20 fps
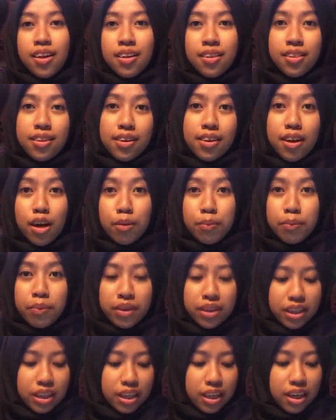The
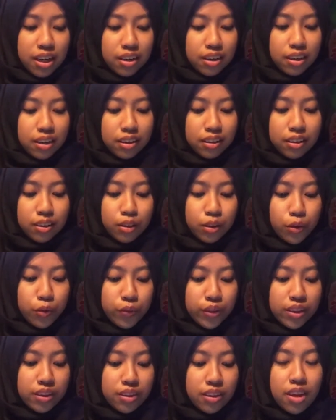company also
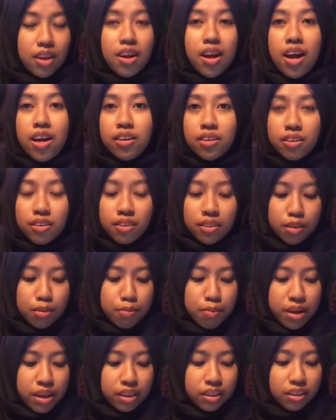will not
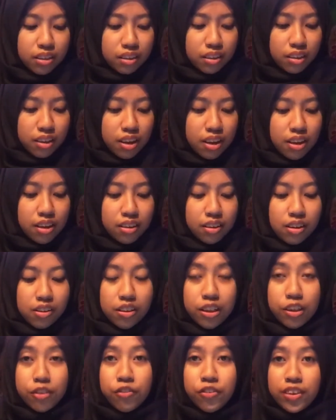underestimate the
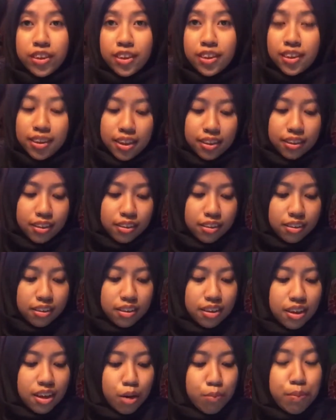reference
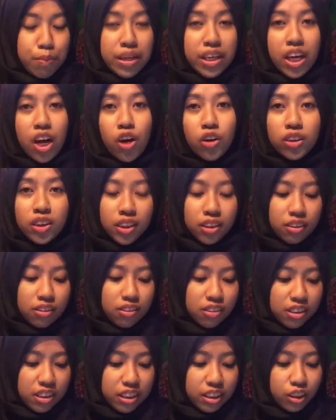letter because it
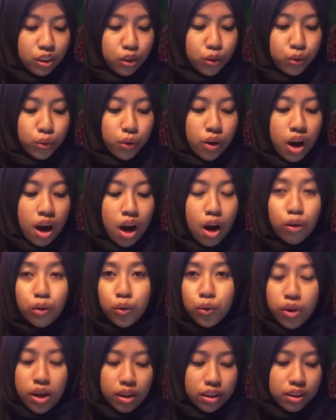relates to how
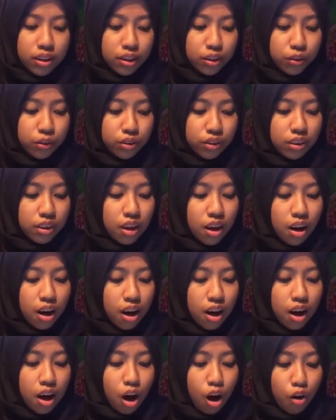the attitude
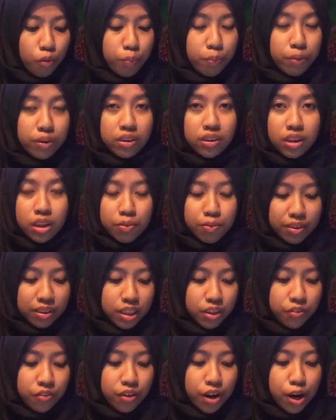of
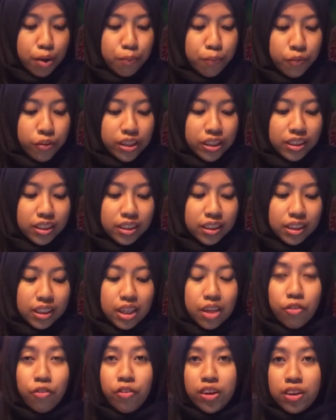prospective employees
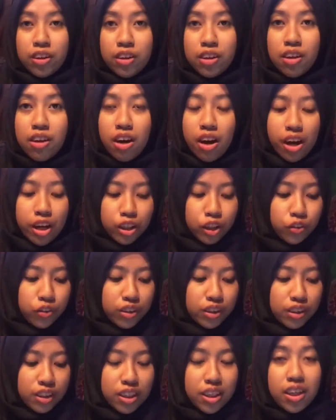if letter
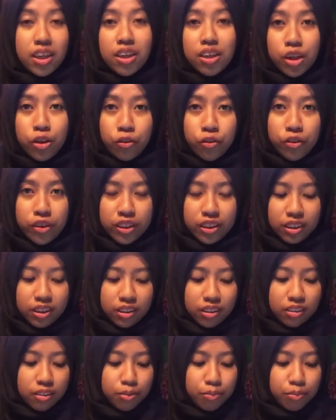actually recruited.